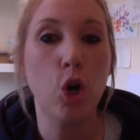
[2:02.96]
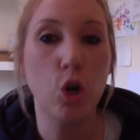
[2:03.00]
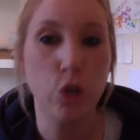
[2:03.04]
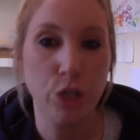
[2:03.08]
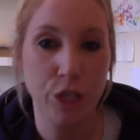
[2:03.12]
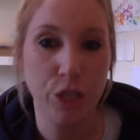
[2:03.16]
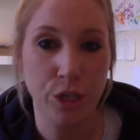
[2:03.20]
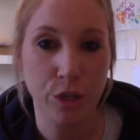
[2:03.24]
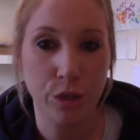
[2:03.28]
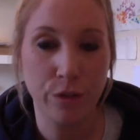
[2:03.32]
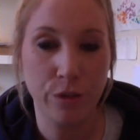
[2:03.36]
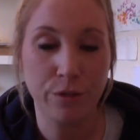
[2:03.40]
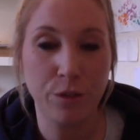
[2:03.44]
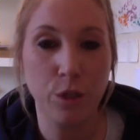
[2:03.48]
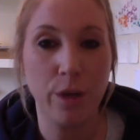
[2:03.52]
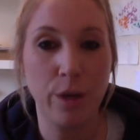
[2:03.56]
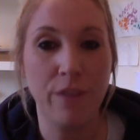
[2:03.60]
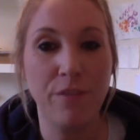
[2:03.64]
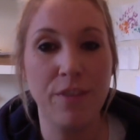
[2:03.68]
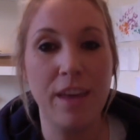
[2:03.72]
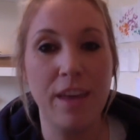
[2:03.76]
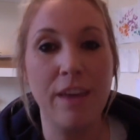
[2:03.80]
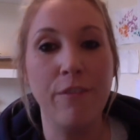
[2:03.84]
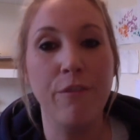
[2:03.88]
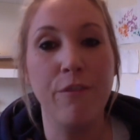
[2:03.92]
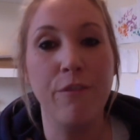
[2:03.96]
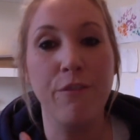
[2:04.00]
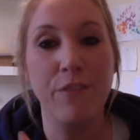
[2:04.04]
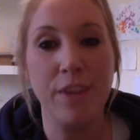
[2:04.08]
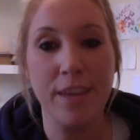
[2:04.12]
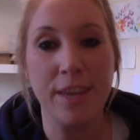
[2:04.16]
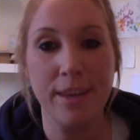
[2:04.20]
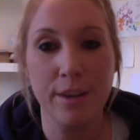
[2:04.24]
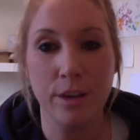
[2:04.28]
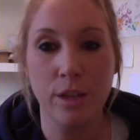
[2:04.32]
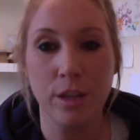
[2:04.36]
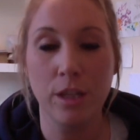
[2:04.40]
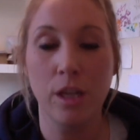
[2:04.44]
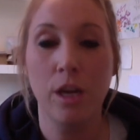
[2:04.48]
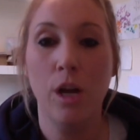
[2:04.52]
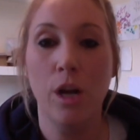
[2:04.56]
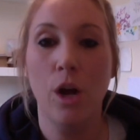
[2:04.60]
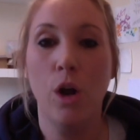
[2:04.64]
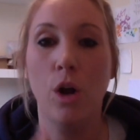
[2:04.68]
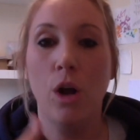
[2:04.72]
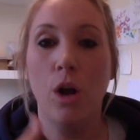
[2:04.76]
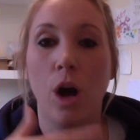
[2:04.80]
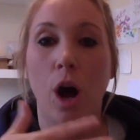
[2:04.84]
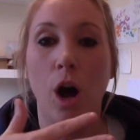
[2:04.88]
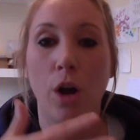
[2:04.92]
good enough, so if they feel
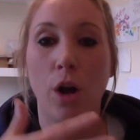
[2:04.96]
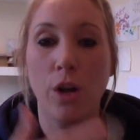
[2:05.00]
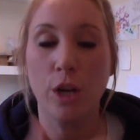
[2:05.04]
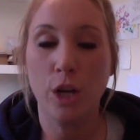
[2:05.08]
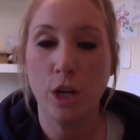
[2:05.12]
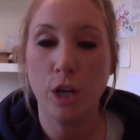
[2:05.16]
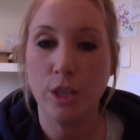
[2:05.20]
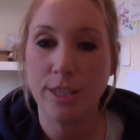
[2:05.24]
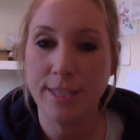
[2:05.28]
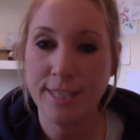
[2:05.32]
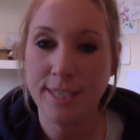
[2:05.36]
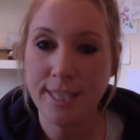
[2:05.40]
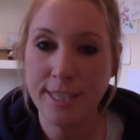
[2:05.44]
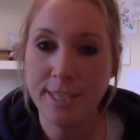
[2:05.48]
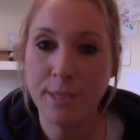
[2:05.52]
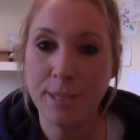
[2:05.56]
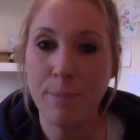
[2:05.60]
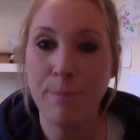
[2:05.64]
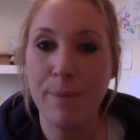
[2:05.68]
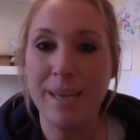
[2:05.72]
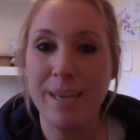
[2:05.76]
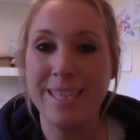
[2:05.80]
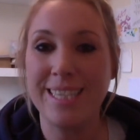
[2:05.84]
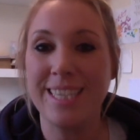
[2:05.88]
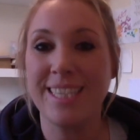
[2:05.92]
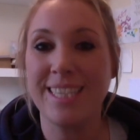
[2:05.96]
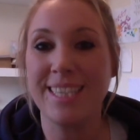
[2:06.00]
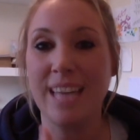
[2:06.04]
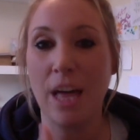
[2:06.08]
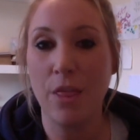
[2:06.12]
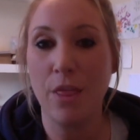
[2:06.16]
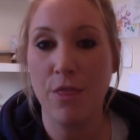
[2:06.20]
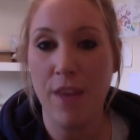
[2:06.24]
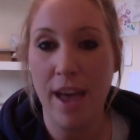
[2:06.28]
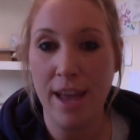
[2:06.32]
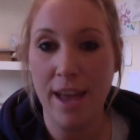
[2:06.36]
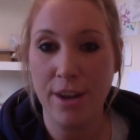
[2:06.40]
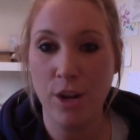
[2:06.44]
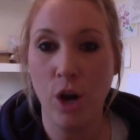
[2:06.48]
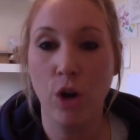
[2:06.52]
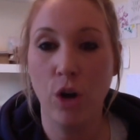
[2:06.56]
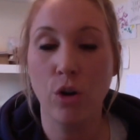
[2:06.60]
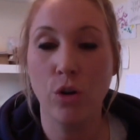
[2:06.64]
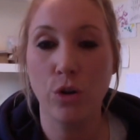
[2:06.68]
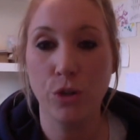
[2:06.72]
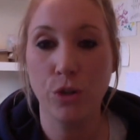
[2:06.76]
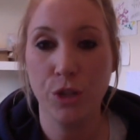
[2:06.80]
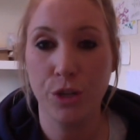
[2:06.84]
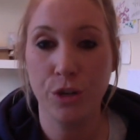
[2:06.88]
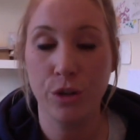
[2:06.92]
on a consistent basis that they're not
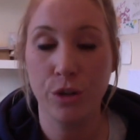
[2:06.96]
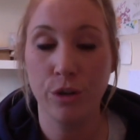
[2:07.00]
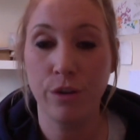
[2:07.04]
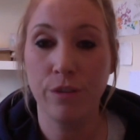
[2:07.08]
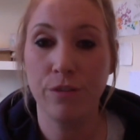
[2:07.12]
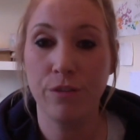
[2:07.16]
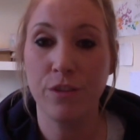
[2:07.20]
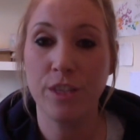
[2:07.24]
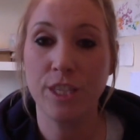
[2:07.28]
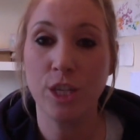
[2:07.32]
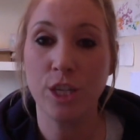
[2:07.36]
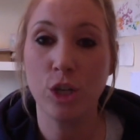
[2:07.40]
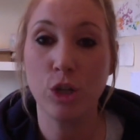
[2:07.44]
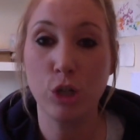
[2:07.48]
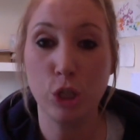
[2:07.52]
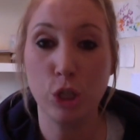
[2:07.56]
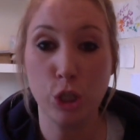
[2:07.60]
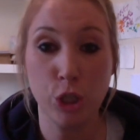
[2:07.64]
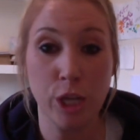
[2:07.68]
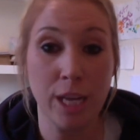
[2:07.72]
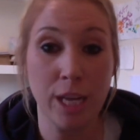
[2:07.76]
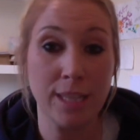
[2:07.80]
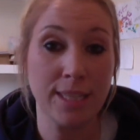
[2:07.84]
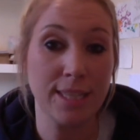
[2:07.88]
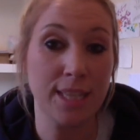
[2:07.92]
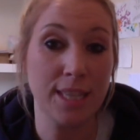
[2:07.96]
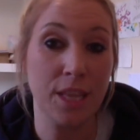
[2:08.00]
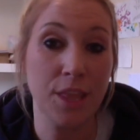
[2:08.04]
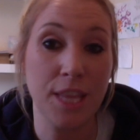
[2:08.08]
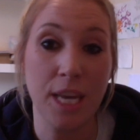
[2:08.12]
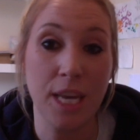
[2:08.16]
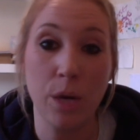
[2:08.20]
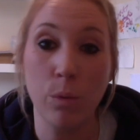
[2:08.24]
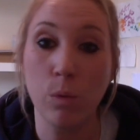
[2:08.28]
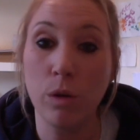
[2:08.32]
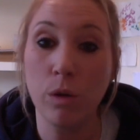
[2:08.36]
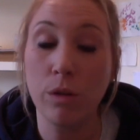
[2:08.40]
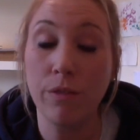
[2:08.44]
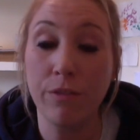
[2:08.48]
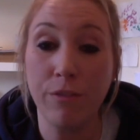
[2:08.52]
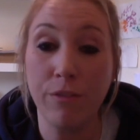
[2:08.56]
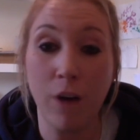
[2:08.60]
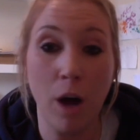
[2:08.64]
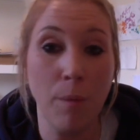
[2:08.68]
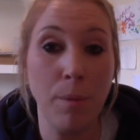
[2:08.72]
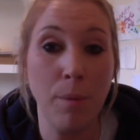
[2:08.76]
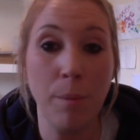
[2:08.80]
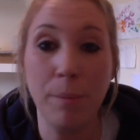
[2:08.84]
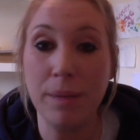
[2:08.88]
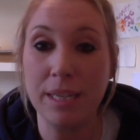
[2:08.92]
good enough, there's a good chance that they will
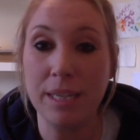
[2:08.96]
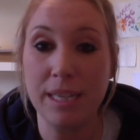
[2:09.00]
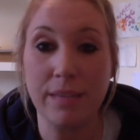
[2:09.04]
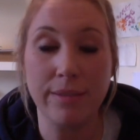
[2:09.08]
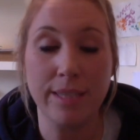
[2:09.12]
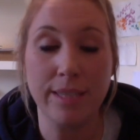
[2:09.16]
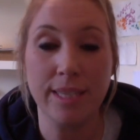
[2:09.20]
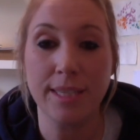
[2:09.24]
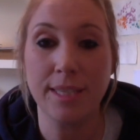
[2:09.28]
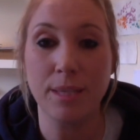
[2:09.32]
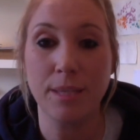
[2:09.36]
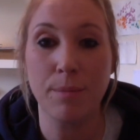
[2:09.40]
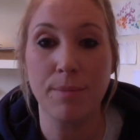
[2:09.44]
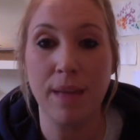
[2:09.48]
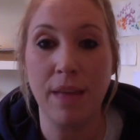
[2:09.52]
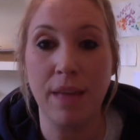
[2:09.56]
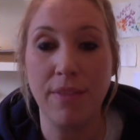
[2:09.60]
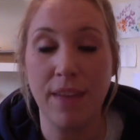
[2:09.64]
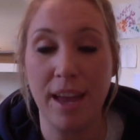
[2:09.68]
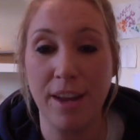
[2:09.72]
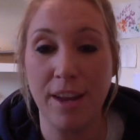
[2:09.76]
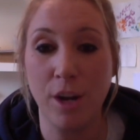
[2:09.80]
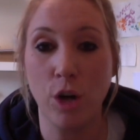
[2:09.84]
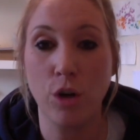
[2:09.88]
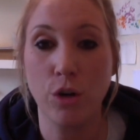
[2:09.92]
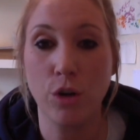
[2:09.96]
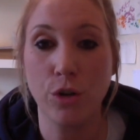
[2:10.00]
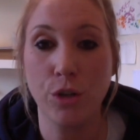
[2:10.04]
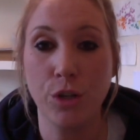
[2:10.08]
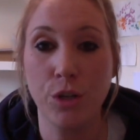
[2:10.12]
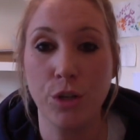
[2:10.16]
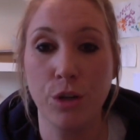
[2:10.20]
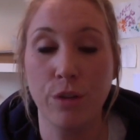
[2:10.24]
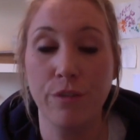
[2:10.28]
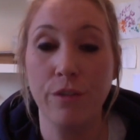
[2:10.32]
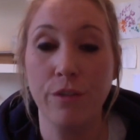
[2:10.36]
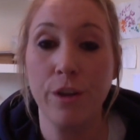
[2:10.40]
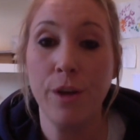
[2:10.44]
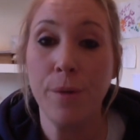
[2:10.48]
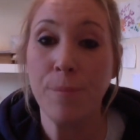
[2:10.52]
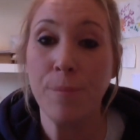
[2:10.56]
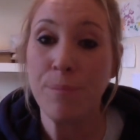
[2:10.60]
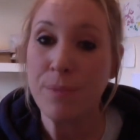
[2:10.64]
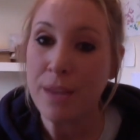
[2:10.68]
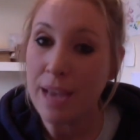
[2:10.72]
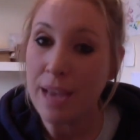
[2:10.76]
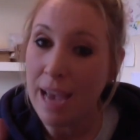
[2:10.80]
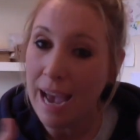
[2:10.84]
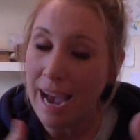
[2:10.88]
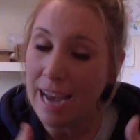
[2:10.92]
form a belief system that they're not good enough.
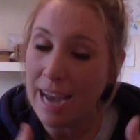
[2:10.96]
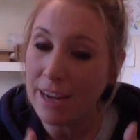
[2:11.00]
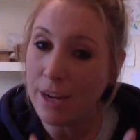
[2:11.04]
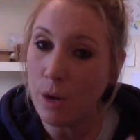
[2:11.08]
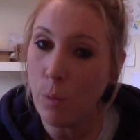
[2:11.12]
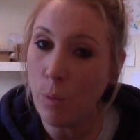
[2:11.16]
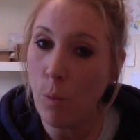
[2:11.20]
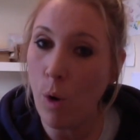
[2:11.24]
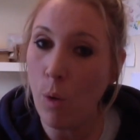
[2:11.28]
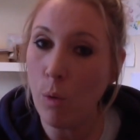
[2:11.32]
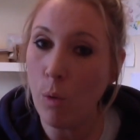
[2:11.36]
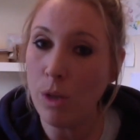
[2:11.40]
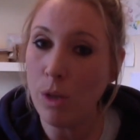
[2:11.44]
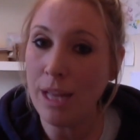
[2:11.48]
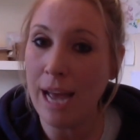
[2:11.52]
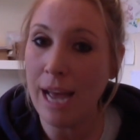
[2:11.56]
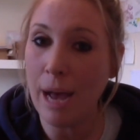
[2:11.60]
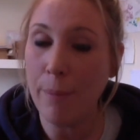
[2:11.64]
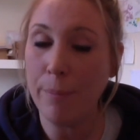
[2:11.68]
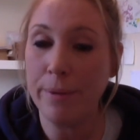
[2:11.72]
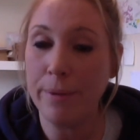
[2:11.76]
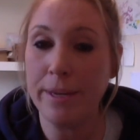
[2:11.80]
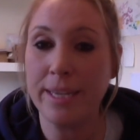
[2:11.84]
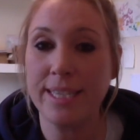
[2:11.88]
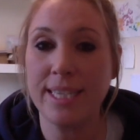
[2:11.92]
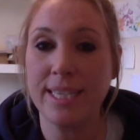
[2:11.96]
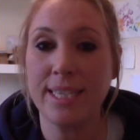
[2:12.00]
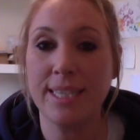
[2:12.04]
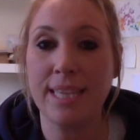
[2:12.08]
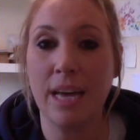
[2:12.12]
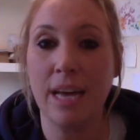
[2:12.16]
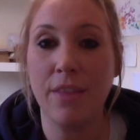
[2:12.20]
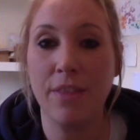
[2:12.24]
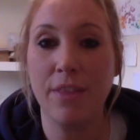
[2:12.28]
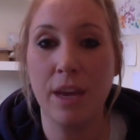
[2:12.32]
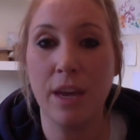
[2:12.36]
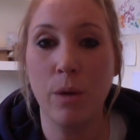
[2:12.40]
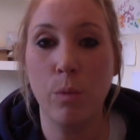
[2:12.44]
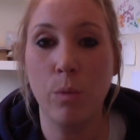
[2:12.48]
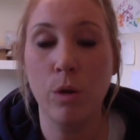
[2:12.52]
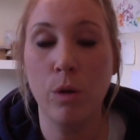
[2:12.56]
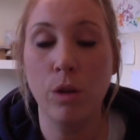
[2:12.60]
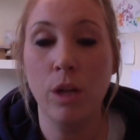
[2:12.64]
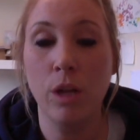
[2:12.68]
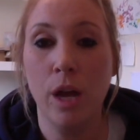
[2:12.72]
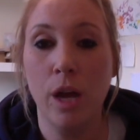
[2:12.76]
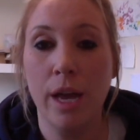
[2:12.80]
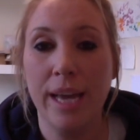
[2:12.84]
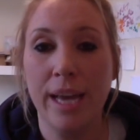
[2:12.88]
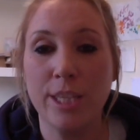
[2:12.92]
And what will happen is that
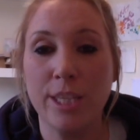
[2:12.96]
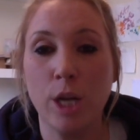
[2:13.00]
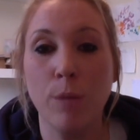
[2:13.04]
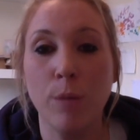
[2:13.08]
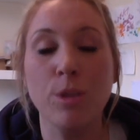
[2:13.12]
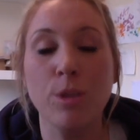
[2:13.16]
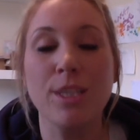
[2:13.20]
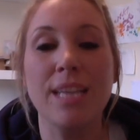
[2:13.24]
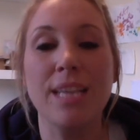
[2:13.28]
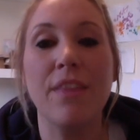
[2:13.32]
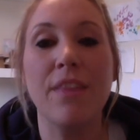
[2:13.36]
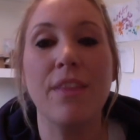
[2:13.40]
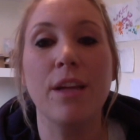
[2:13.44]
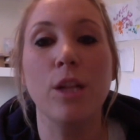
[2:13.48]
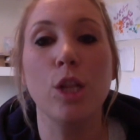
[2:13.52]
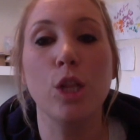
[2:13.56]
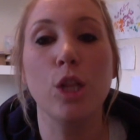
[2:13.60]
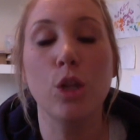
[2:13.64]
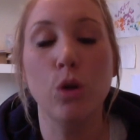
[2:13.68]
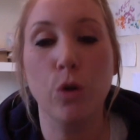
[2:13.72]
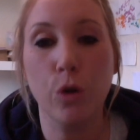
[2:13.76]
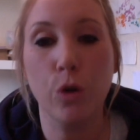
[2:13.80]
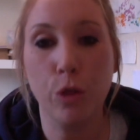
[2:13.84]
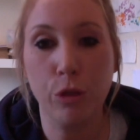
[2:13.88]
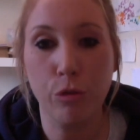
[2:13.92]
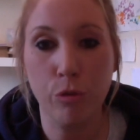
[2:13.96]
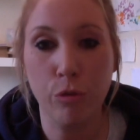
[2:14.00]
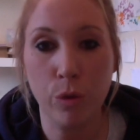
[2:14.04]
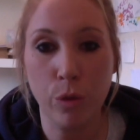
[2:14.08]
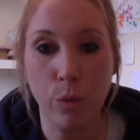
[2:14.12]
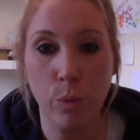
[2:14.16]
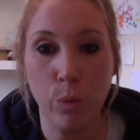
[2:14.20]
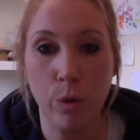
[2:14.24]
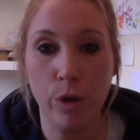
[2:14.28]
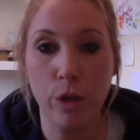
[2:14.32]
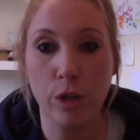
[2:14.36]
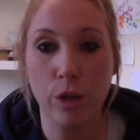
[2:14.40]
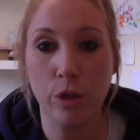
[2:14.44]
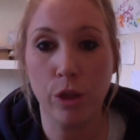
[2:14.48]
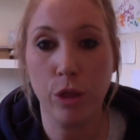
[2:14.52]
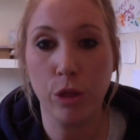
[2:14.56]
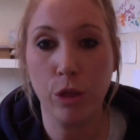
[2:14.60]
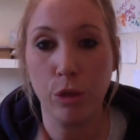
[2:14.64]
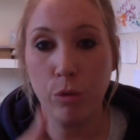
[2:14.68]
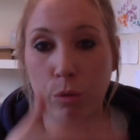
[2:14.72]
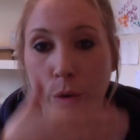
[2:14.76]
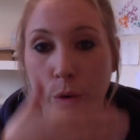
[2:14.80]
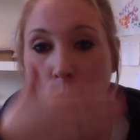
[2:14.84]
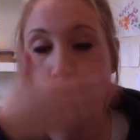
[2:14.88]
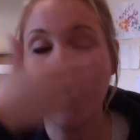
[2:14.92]
it's almost like they'll look through the world
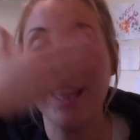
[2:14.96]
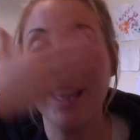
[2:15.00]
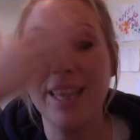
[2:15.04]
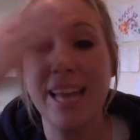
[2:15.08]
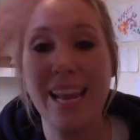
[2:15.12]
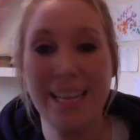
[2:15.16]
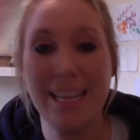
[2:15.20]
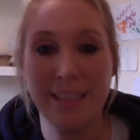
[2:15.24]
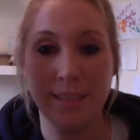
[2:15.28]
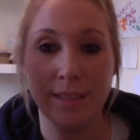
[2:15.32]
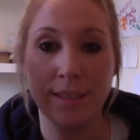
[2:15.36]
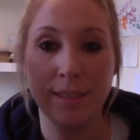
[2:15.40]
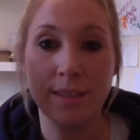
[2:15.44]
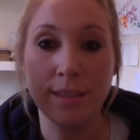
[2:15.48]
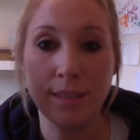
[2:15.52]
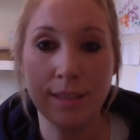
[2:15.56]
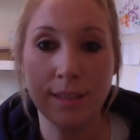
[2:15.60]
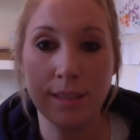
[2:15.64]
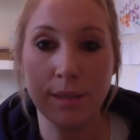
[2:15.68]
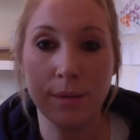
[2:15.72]
through a lens,